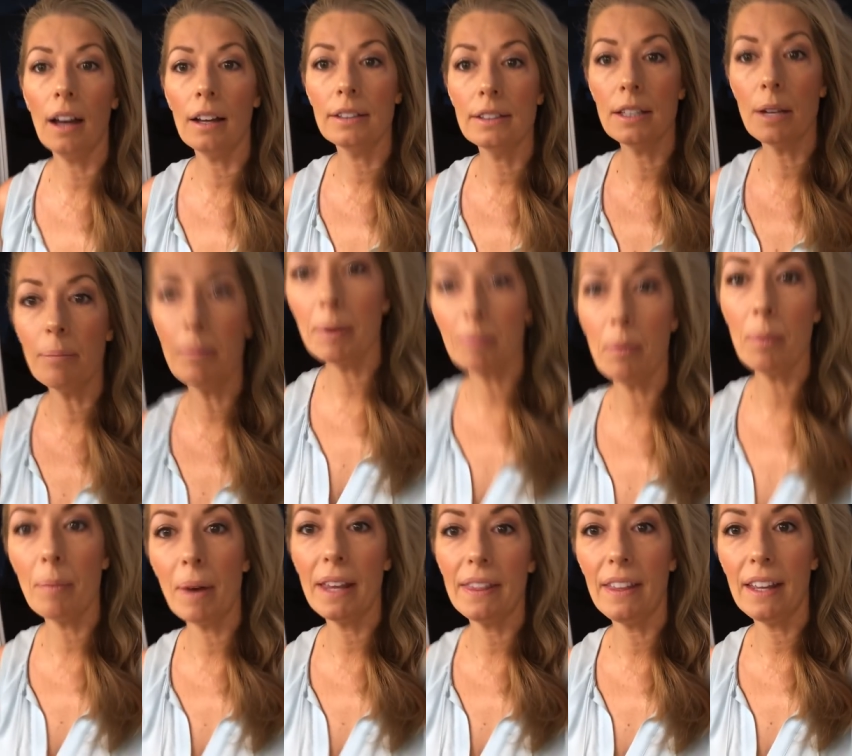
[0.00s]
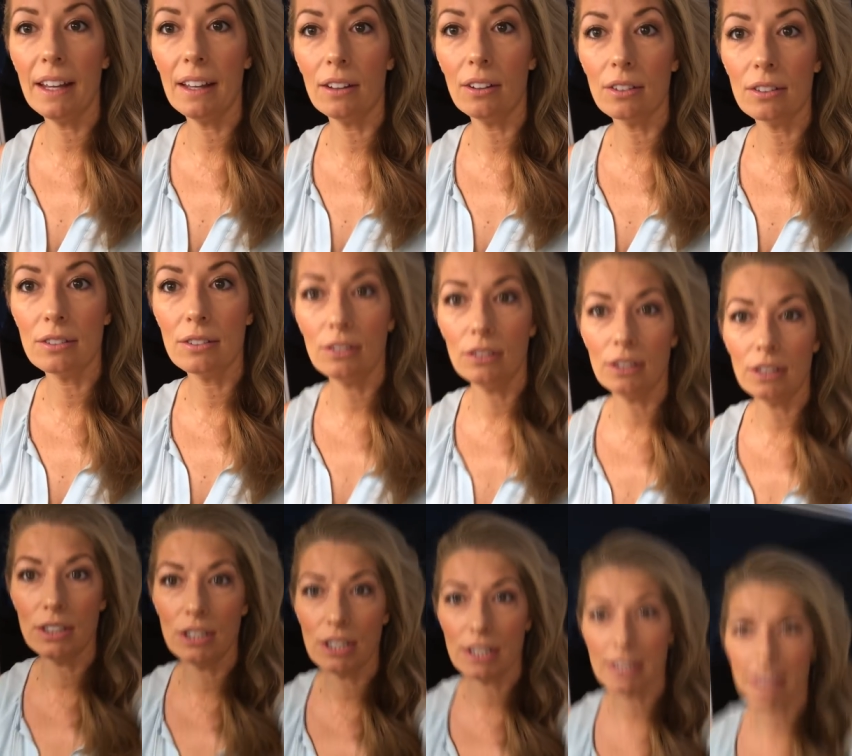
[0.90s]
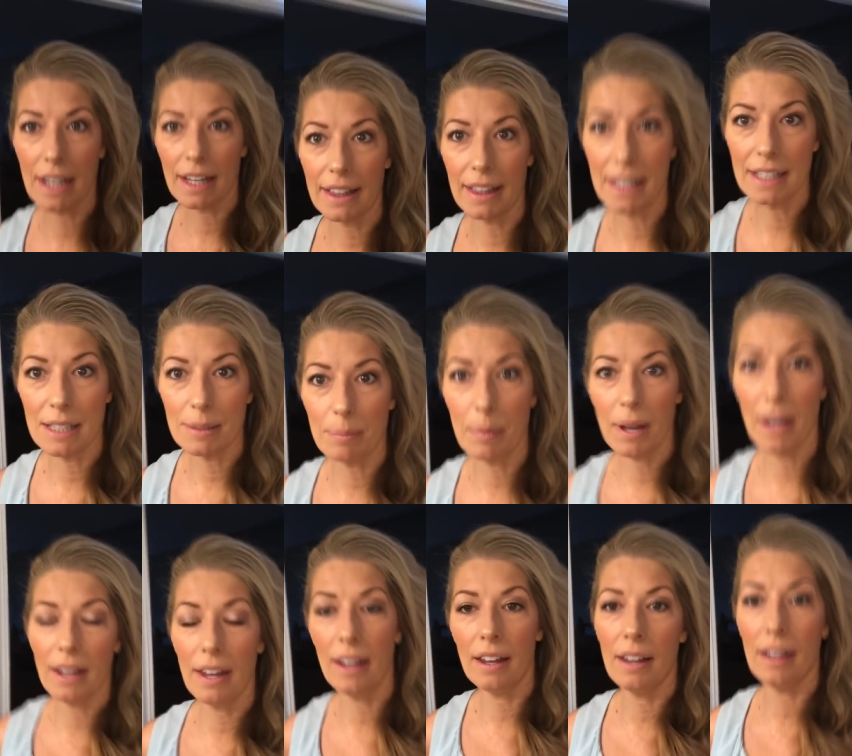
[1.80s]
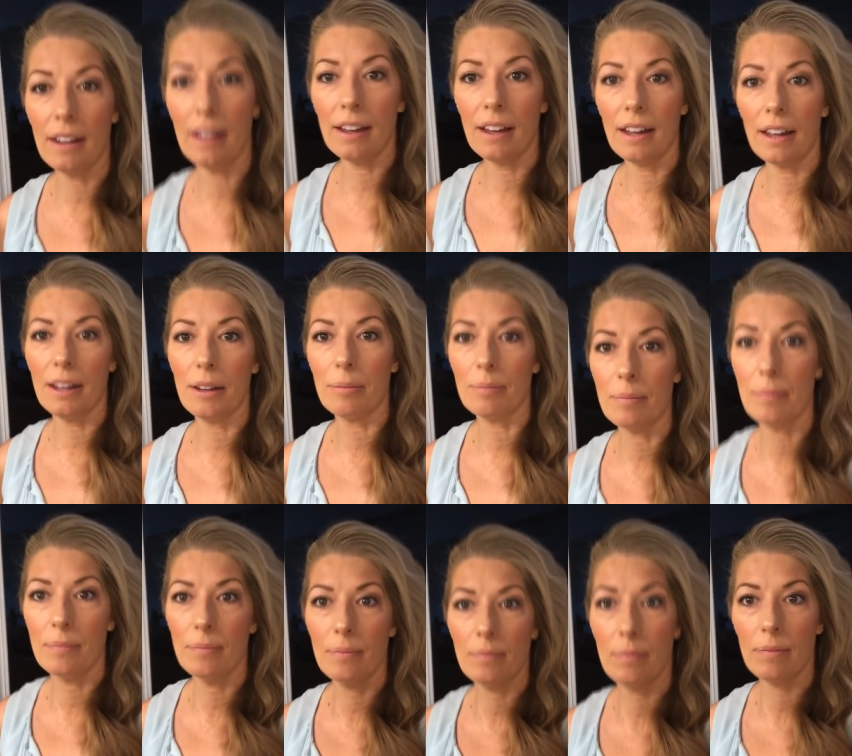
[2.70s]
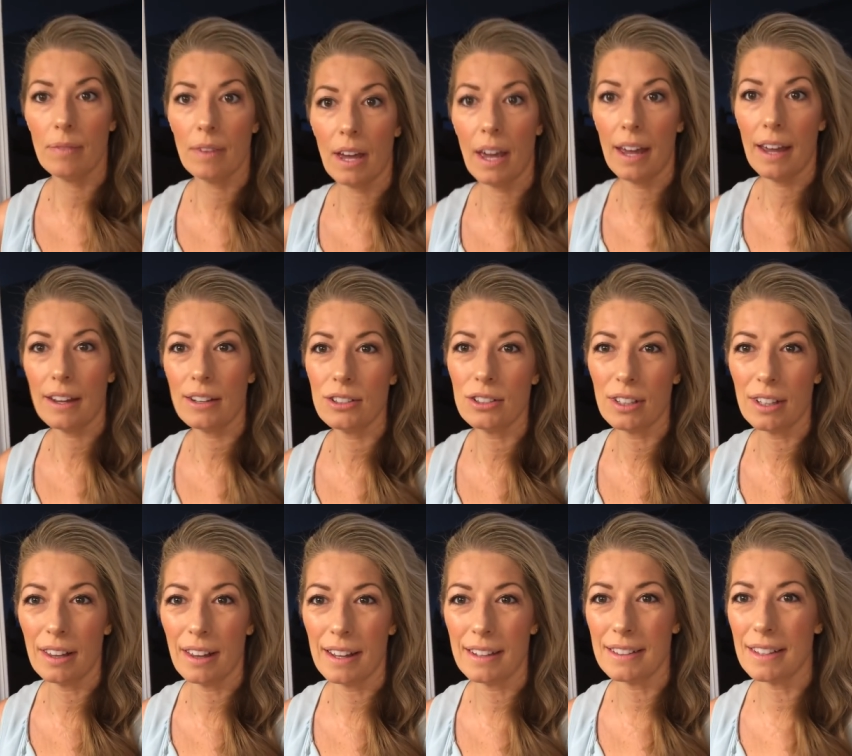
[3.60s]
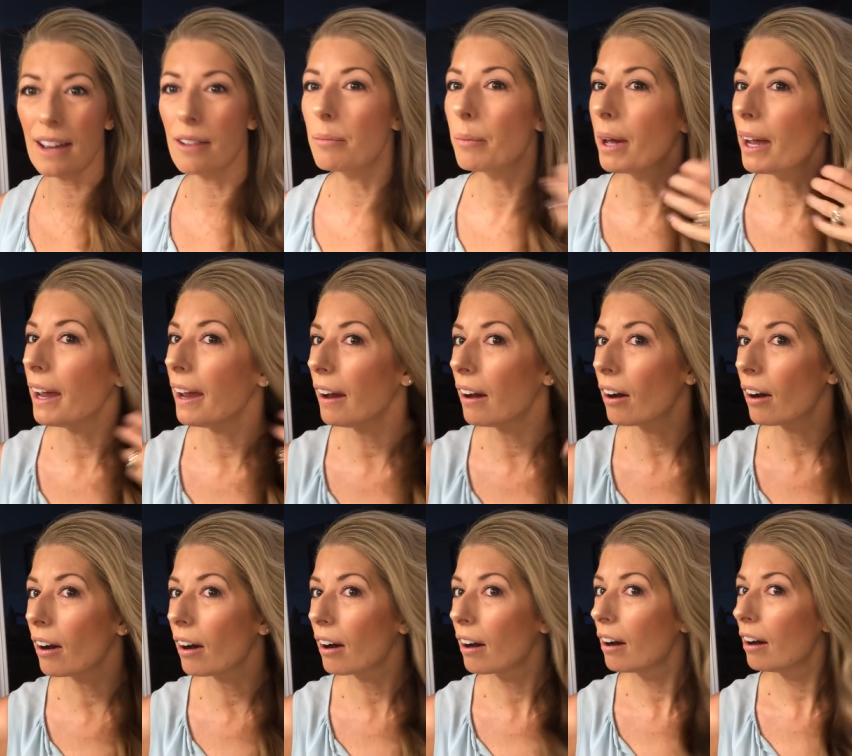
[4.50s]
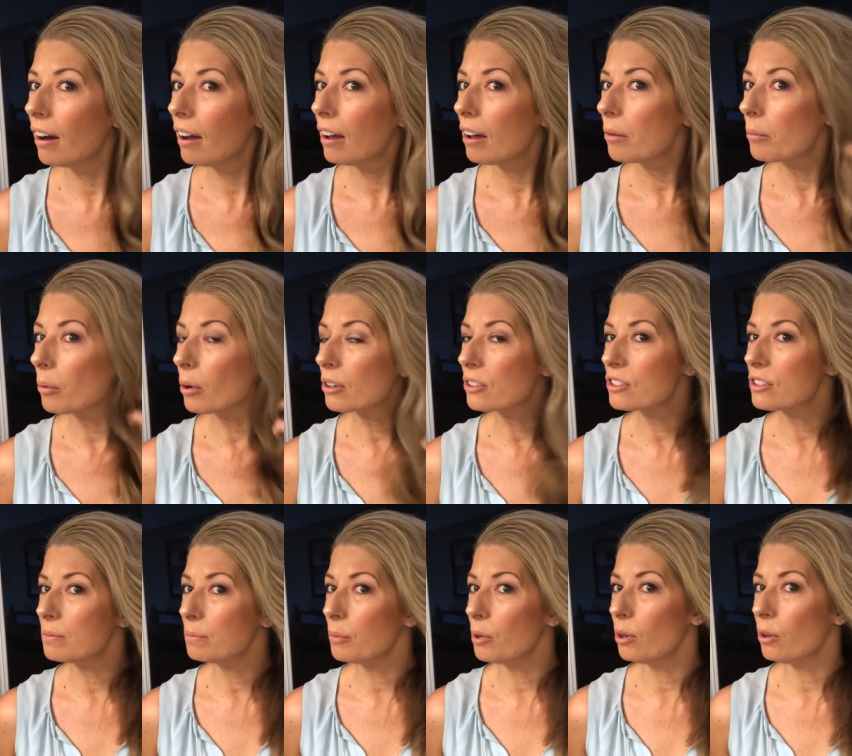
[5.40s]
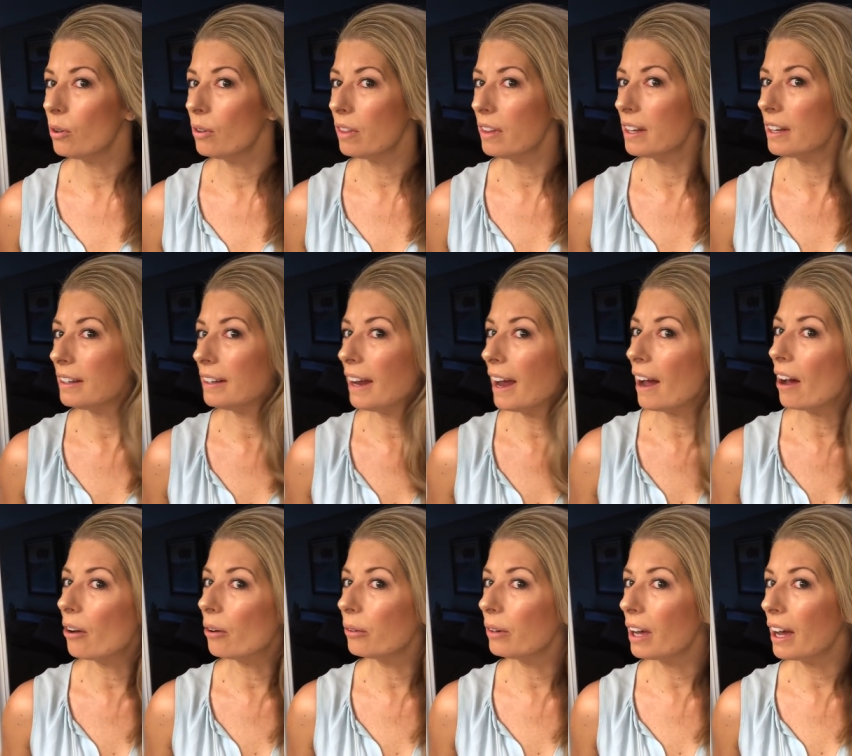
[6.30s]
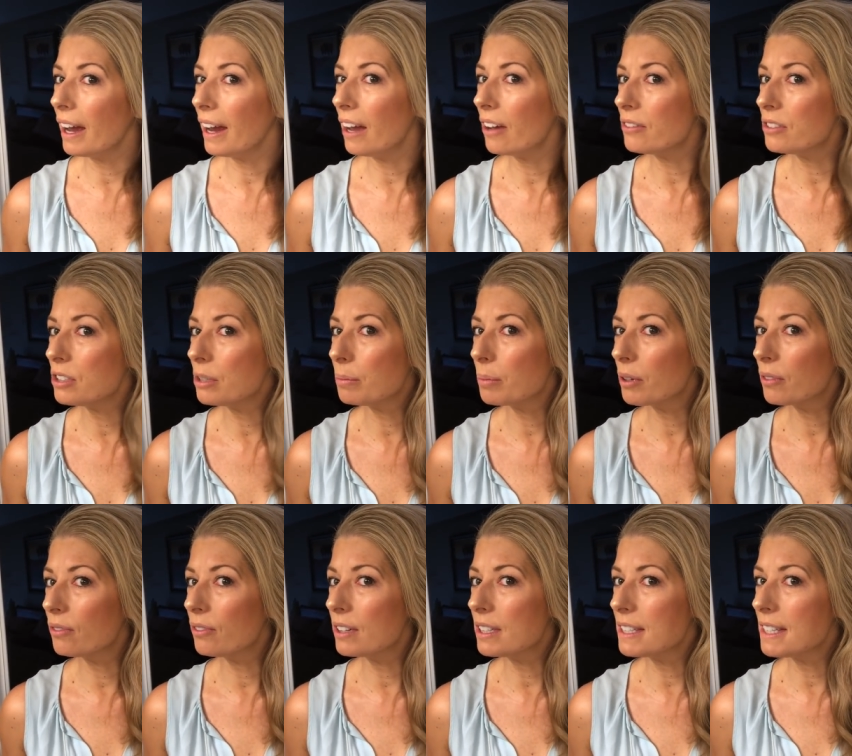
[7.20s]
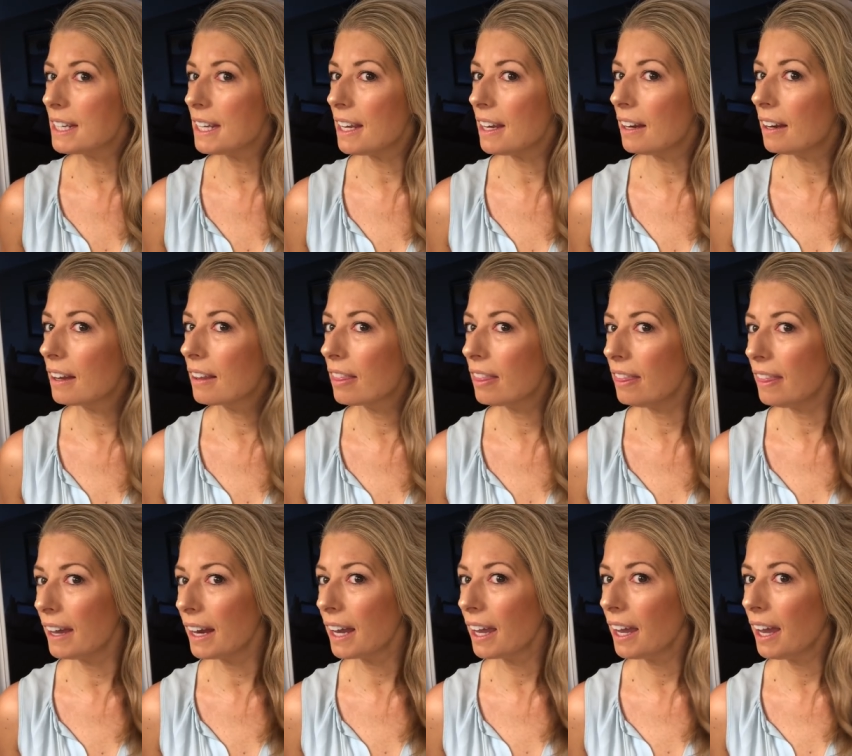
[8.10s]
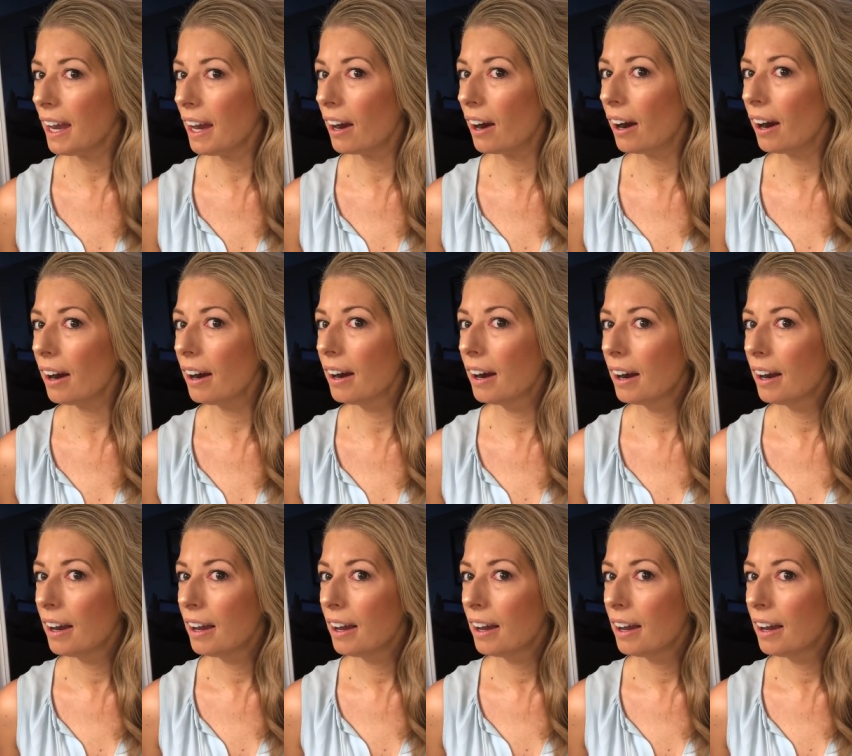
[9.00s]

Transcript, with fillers: Some people might think it looks good just like this, but um, I actually like to have my hair more smoothed down. I have super frizzy, thick hair.